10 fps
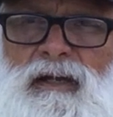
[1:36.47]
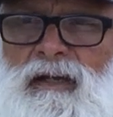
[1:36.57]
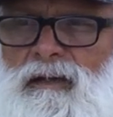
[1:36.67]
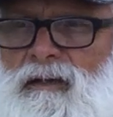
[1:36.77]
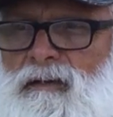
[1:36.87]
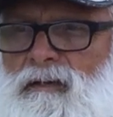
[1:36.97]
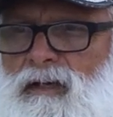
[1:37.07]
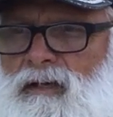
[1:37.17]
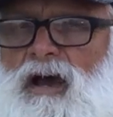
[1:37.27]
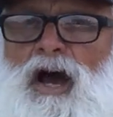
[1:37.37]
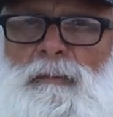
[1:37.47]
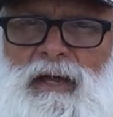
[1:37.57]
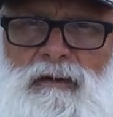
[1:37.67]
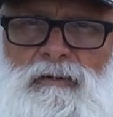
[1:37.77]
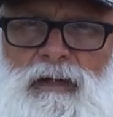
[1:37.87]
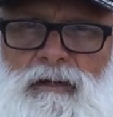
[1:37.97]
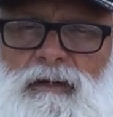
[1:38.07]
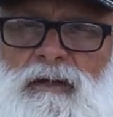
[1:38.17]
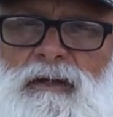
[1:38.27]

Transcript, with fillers: and uh, and comment on it.